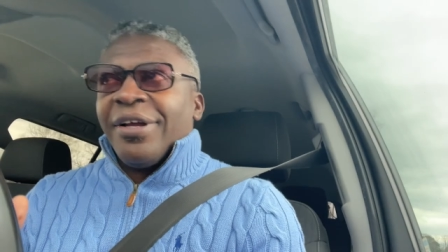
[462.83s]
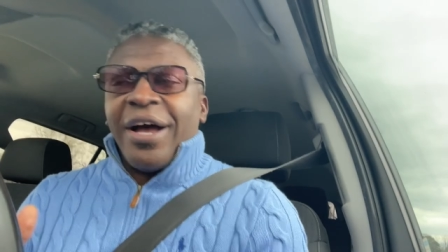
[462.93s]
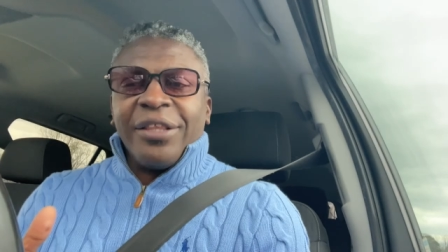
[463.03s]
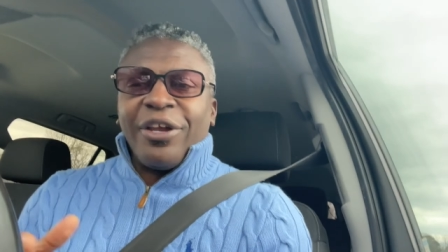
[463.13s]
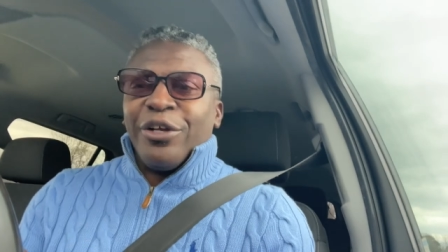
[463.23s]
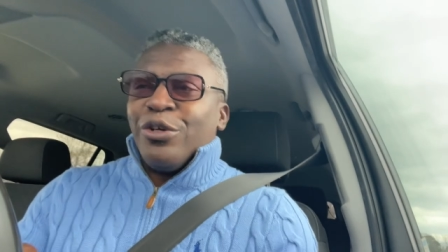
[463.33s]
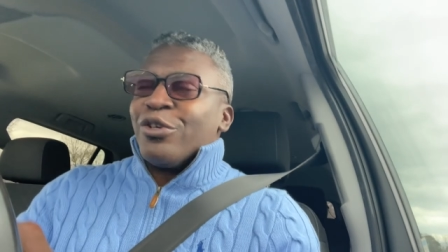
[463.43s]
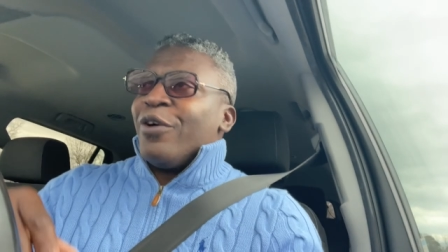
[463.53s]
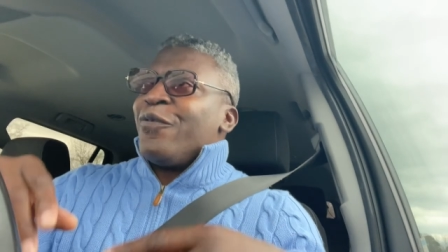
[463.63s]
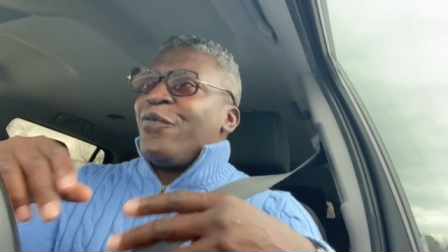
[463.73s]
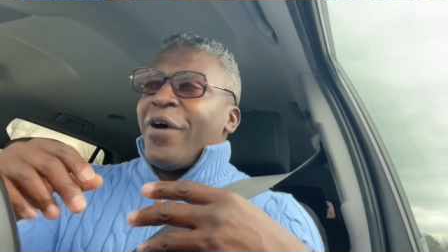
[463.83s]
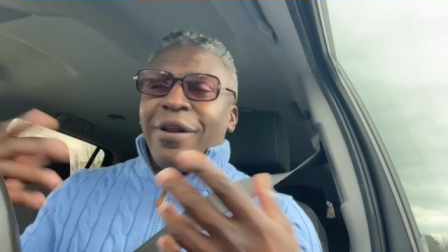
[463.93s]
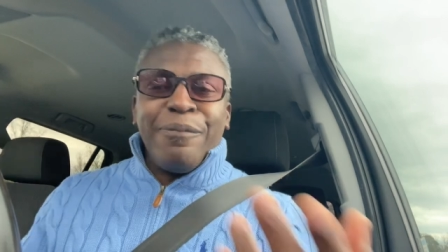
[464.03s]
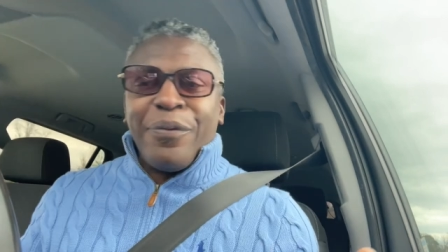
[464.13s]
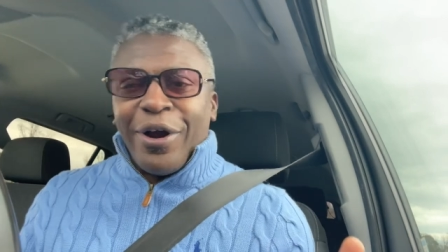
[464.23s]
I thought you was going to
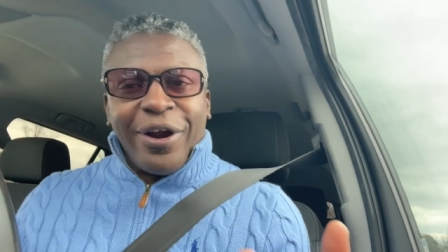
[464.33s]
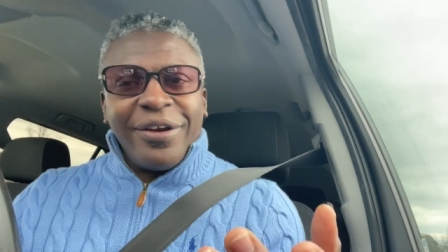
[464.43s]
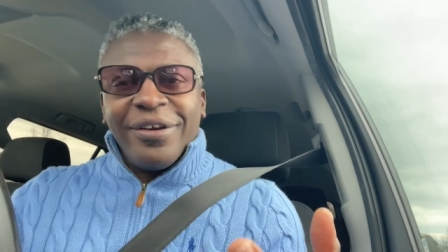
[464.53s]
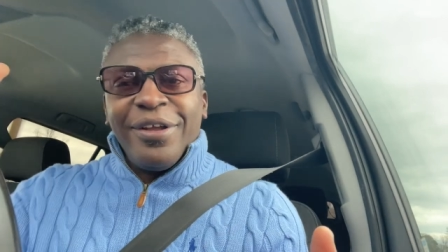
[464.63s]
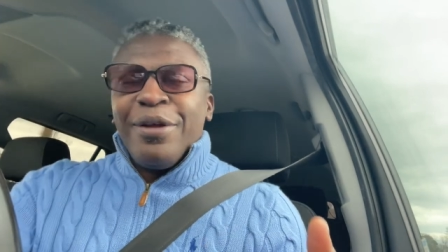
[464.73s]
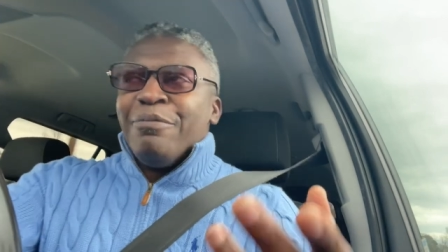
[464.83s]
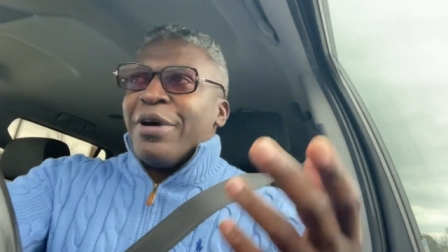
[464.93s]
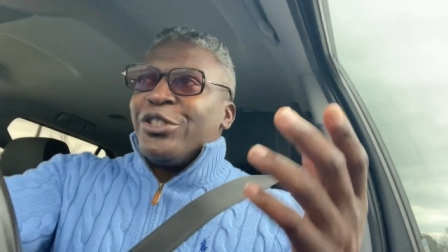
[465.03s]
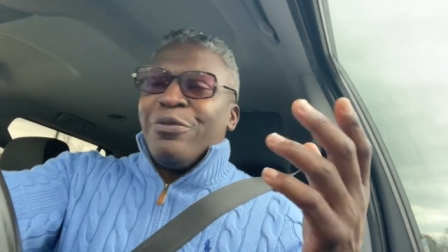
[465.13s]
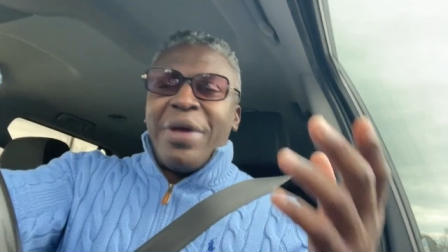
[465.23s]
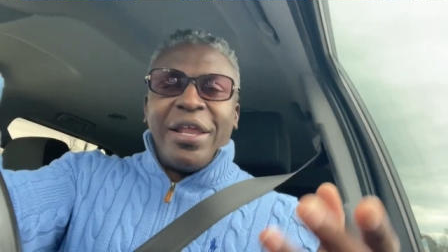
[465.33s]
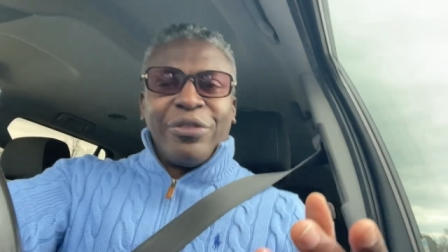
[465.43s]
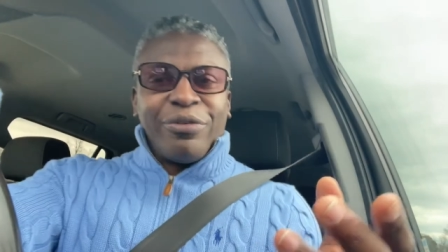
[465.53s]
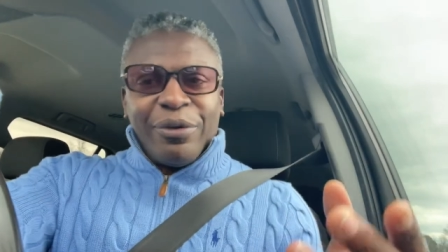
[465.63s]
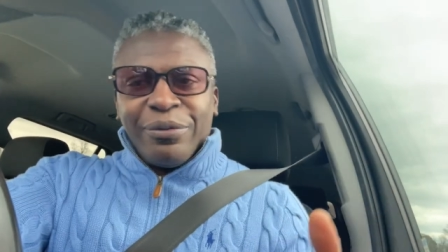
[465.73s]
fall apart, but you made
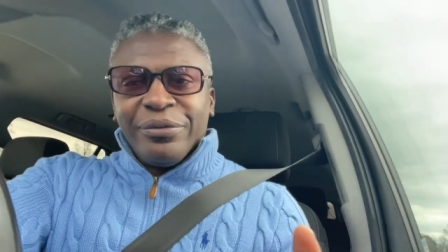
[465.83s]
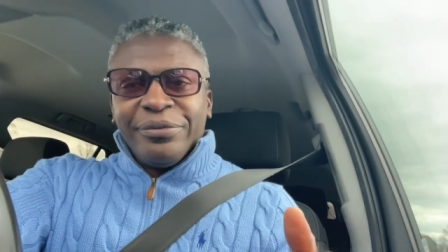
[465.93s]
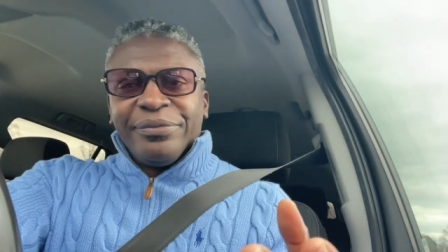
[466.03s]
it through.